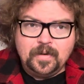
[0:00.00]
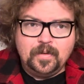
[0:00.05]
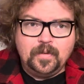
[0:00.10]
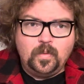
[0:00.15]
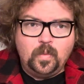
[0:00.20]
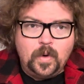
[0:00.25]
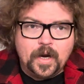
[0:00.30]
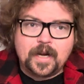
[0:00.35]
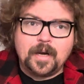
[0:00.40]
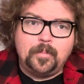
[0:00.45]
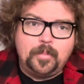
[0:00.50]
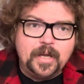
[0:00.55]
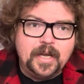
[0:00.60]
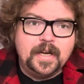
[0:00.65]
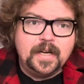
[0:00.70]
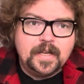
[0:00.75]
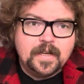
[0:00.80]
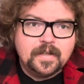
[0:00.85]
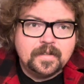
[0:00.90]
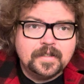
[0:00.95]

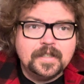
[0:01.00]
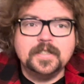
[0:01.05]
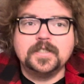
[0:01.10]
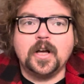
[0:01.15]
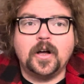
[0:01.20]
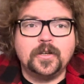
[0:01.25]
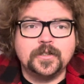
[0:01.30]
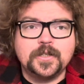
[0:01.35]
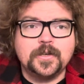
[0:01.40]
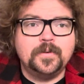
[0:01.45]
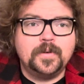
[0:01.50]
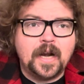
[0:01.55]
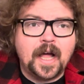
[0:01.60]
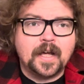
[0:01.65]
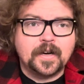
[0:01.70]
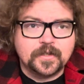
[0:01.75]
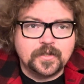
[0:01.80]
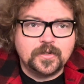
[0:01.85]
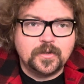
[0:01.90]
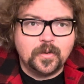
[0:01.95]
Wikipedia is also
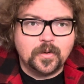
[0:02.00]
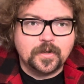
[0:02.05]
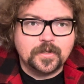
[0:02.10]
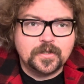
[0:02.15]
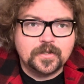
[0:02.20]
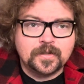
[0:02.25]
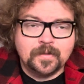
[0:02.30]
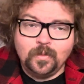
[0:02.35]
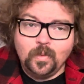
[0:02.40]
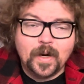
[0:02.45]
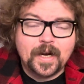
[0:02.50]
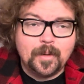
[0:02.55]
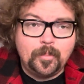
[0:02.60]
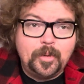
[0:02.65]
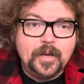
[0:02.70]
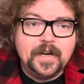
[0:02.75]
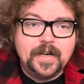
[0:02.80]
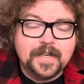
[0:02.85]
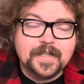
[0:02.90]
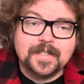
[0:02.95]
not a source.
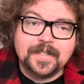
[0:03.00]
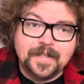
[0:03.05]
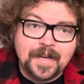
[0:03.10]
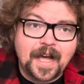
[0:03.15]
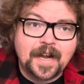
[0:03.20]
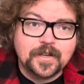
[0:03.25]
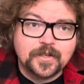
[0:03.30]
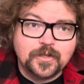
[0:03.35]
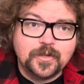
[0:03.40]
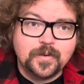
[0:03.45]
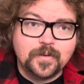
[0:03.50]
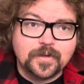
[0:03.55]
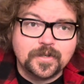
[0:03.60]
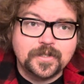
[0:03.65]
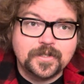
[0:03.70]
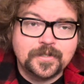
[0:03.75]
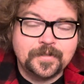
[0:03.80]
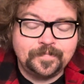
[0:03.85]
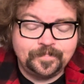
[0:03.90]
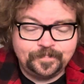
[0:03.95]
Wikipedia is not a
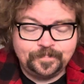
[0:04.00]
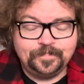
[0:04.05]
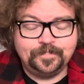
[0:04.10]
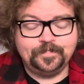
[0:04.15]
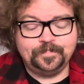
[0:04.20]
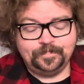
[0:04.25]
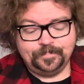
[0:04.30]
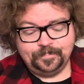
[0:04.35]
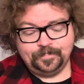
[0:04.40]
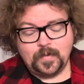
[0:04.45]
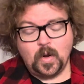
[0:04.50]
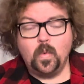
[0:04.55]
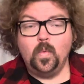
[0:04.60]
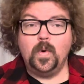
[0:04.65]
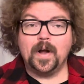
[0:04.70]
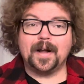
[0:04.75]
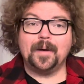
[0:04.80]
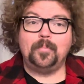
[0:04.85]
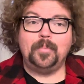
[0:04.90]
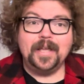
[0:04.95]
source.
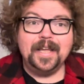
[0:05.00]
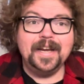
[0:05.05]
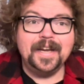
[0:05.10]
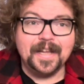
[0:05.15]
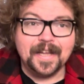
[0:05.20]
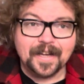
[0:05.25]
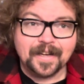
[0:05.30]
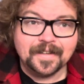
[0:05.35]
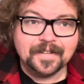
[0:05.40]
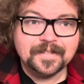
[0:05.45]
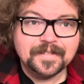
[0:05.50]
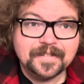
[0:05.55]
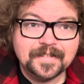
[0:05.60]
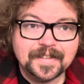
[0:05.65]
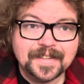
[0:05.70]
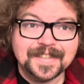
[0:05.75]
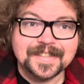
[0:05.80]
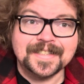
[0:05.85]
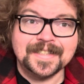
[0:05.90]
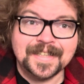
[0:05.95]
Wikipedia
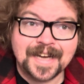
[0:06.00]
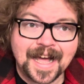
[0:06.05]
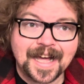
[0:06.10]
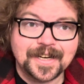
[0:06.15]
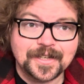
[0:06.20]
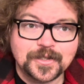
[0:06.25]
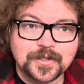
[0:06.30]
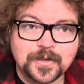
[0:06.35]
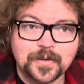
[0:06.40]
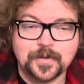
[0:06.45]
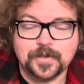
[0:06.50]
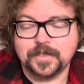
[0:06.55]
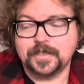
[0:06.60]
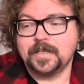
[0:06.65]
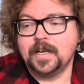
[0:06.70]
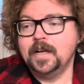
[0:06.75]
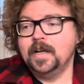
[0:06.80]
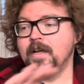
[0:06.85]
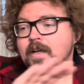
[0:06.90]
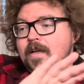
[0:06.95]
is not a source.
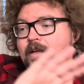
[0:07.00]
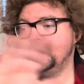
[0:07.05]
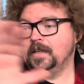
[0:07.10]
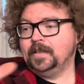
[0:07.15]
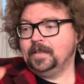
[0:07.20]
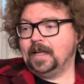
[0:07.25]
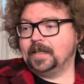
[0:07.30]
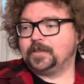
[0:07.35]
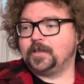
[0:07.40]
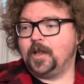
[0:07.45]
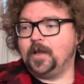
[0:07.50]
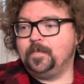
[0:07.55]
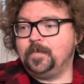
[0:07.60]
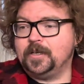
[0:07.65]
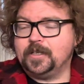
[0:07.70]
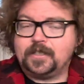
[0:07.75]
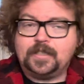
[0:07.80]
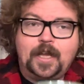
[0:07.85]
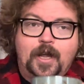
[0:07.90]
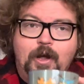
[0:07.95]
That's all I'm going
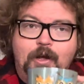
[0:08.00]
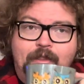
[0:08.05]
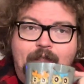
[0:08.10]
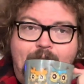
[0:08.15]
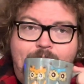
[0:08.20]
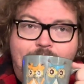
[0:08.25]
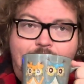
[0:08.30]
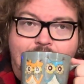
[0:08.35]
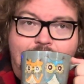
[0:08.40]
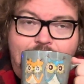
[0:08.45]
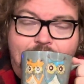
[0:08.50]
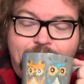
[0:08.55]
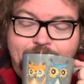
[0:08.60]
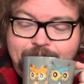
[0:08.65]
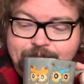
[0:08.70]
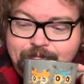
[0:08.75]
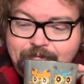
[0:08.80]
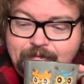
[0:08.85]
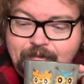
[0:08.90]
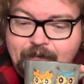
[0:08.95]
to say on that matter.
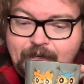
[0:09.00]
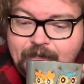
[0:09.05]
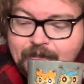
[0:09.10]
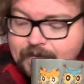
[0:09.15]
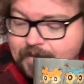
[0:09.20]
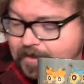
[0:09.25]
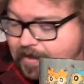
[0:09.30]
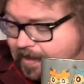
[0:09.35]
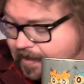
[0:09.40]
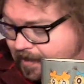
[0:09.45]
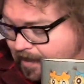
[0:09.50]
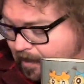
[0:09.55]
Fucking sons